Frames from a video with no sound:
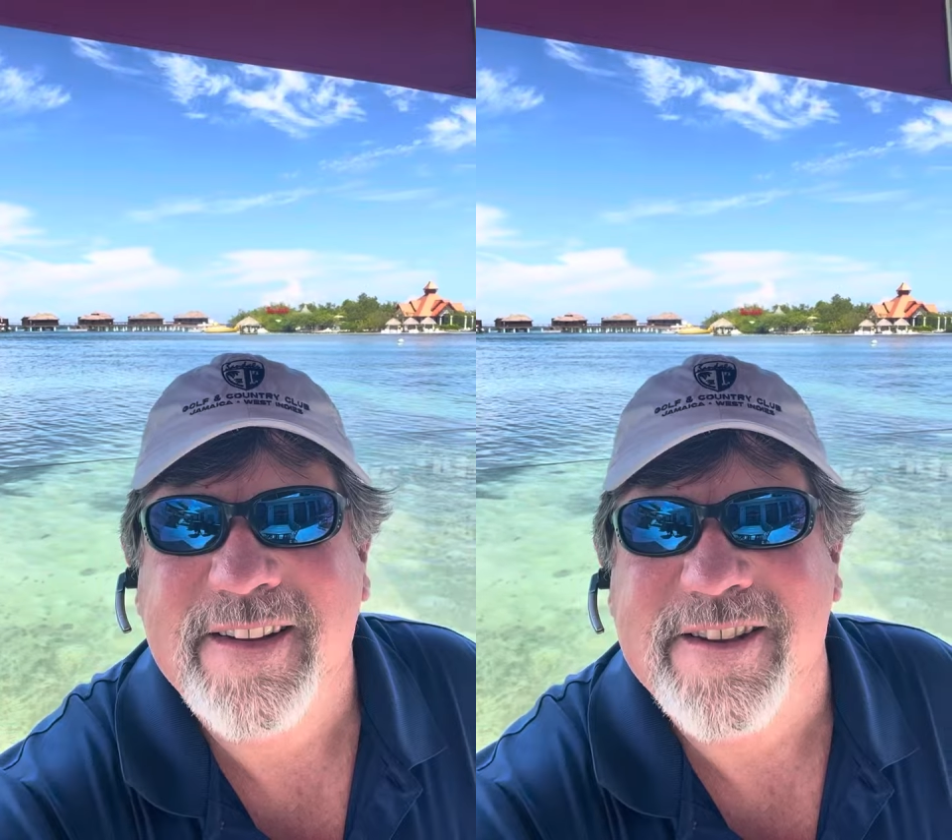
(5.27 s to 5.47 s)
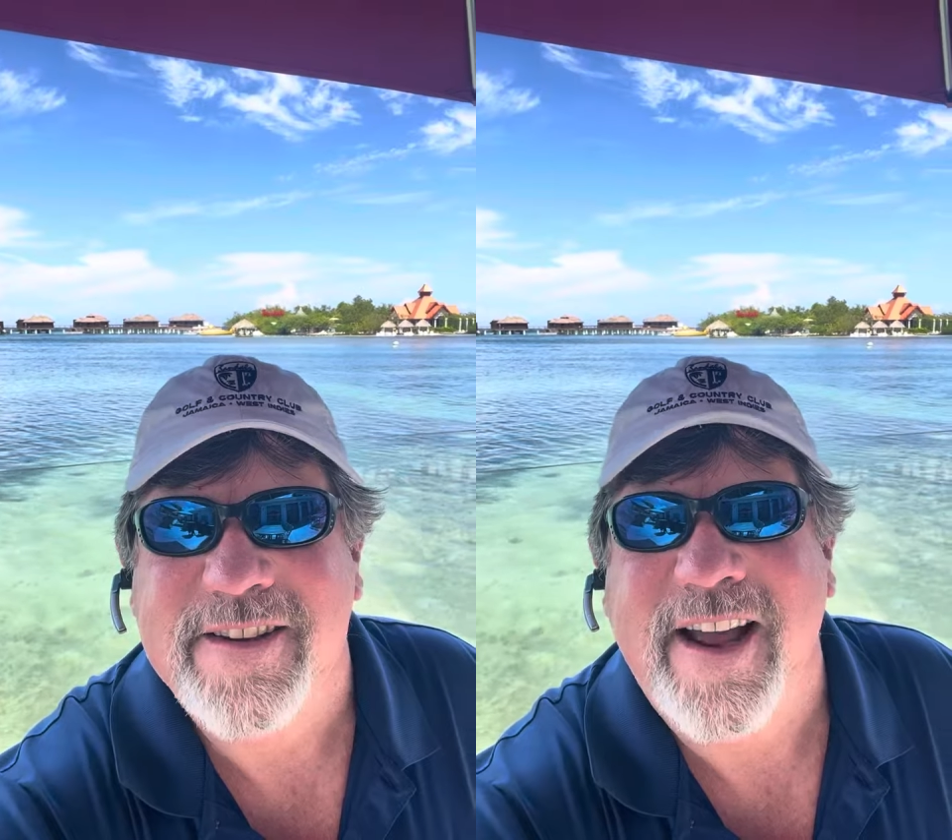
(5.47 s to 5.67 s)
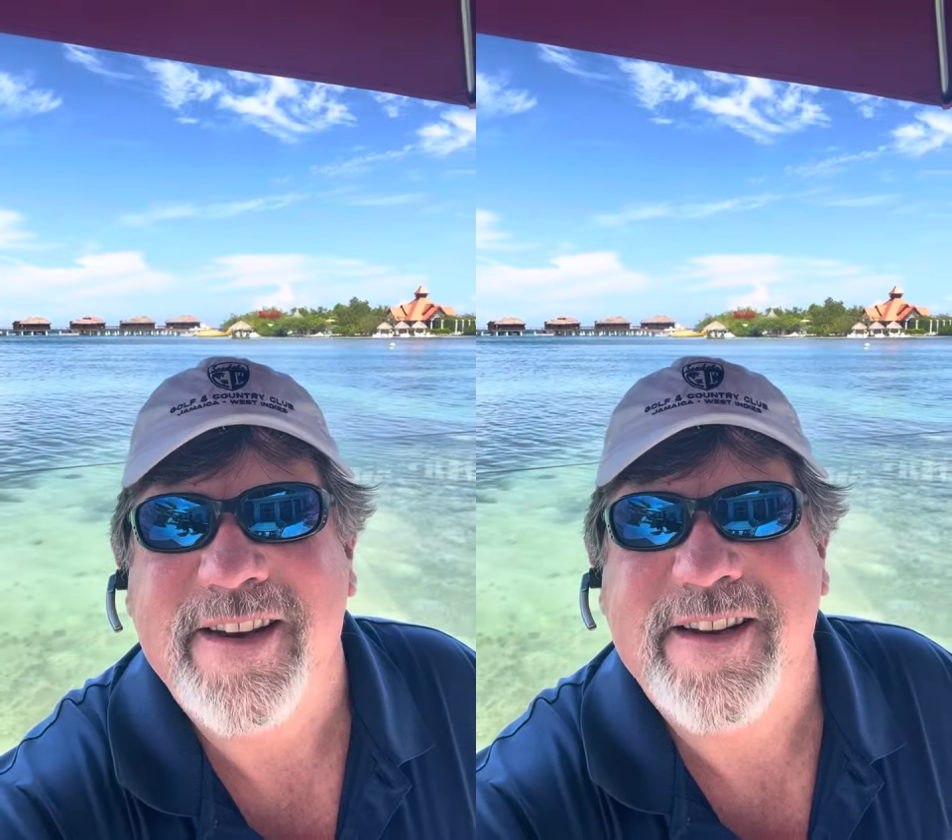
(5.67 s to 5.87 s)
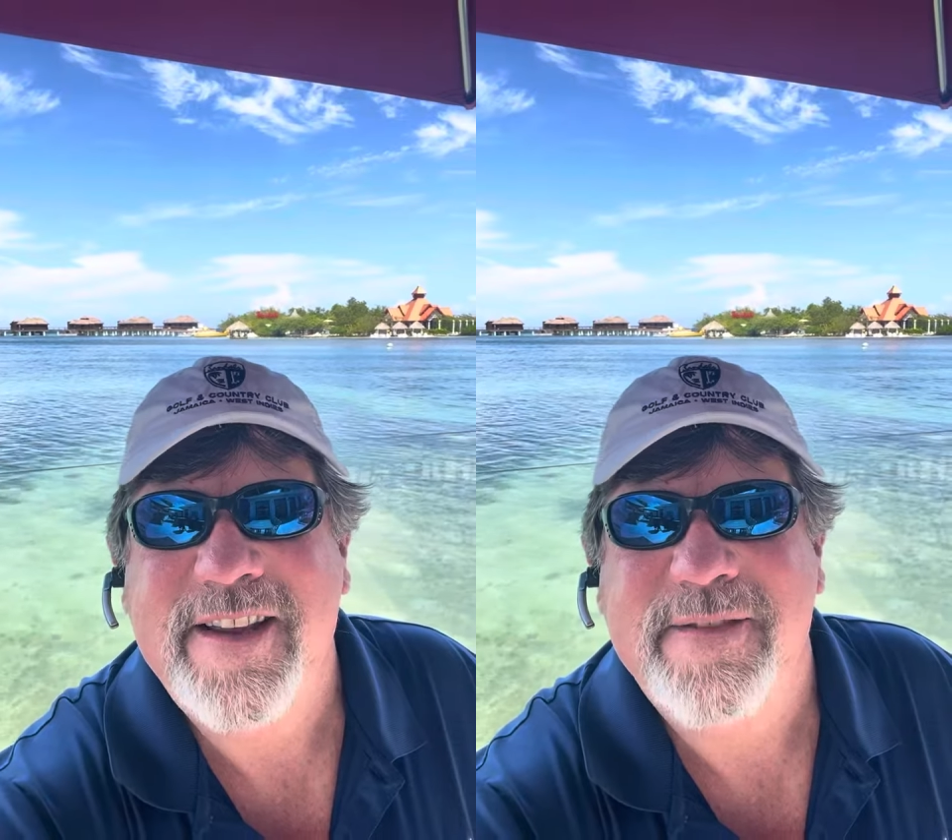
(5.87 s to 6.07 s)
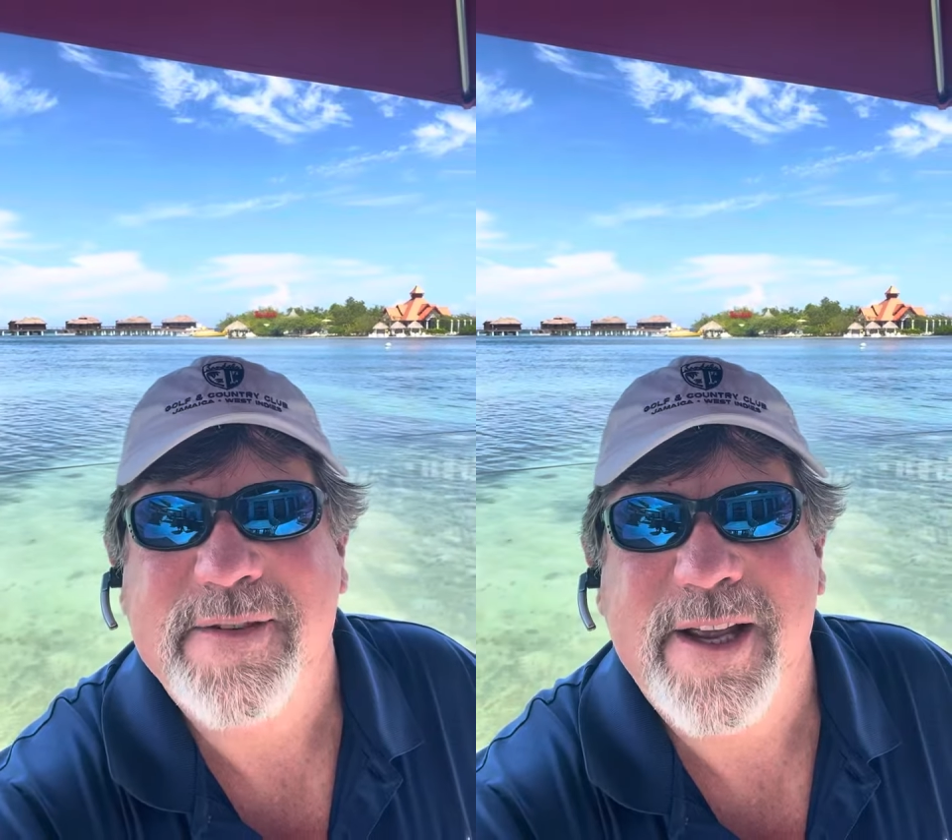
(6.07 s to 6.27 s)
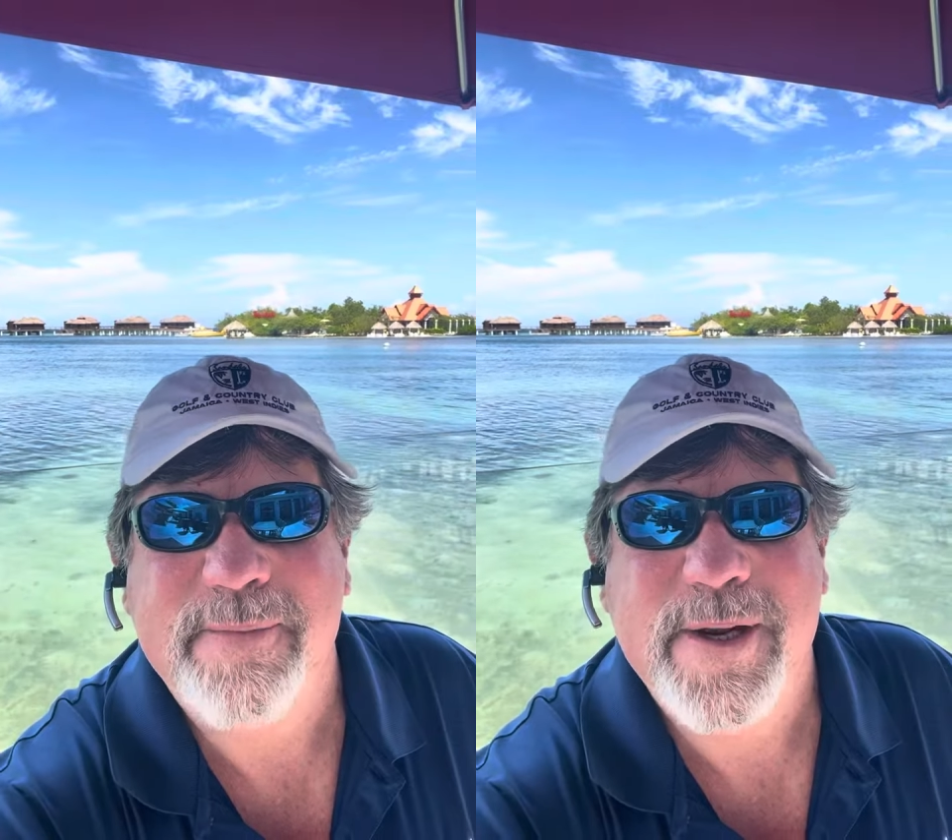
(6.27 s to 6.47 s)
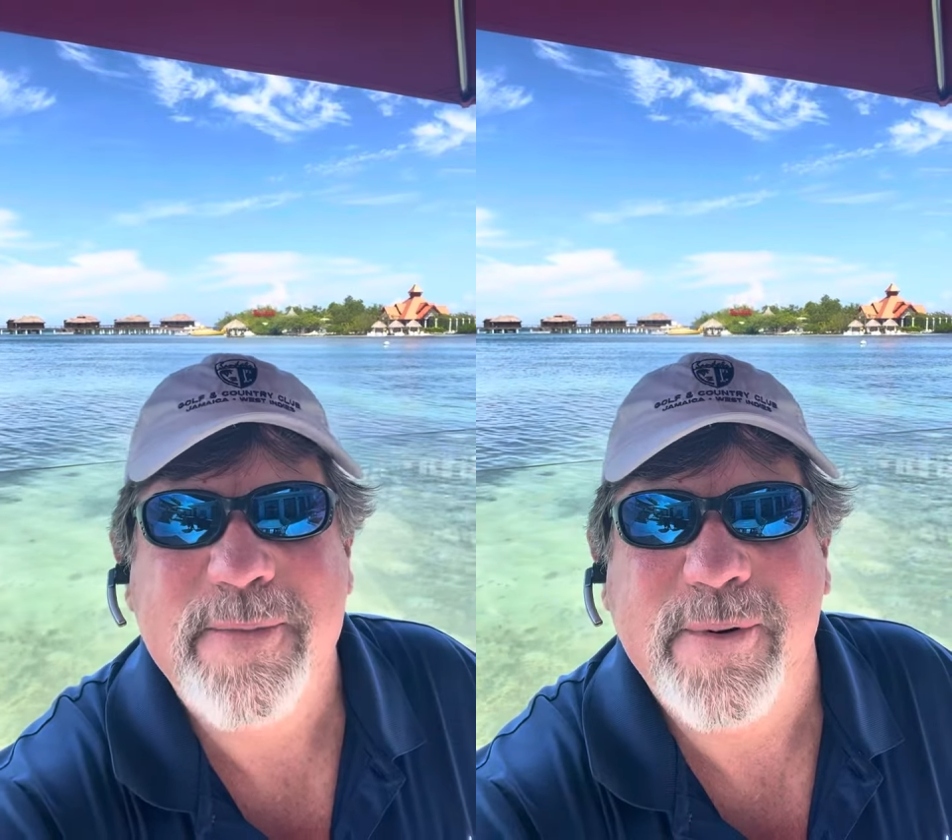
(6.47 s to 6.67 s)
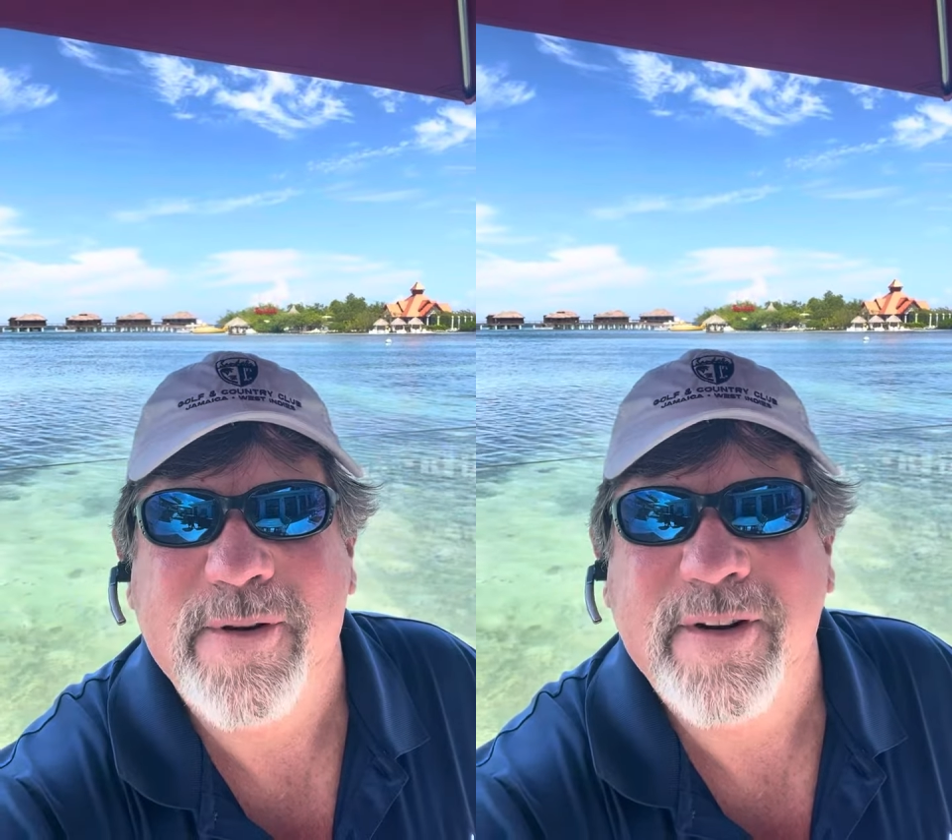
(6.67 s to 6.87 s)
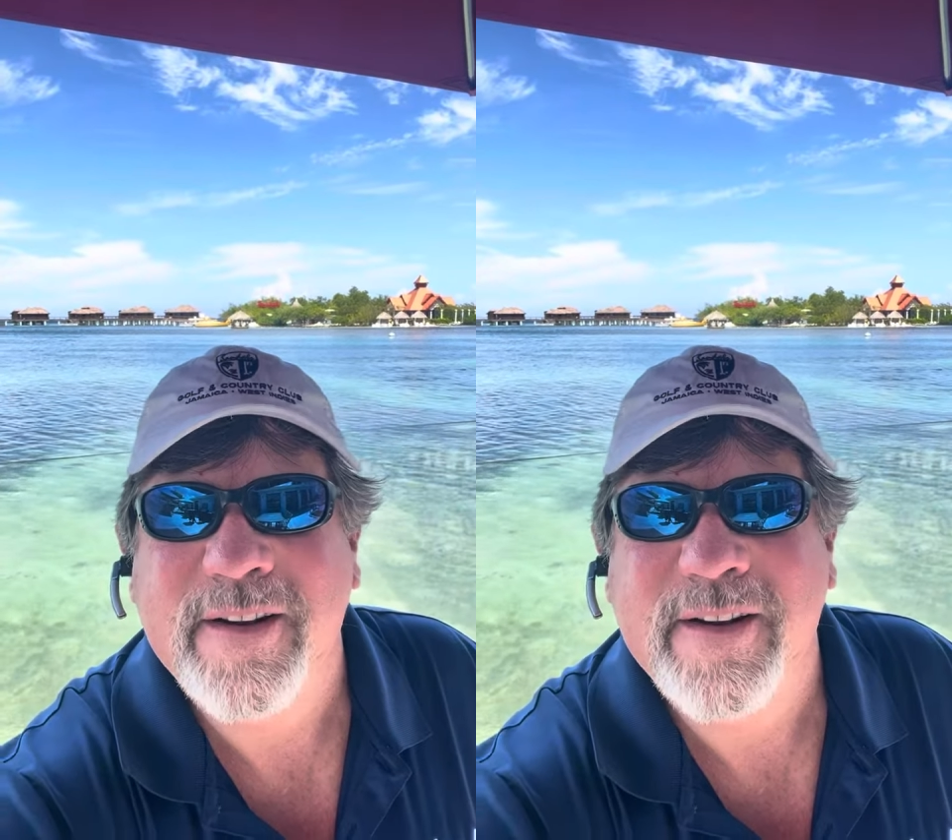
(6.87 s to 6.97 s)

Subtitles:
It's the 19th of September.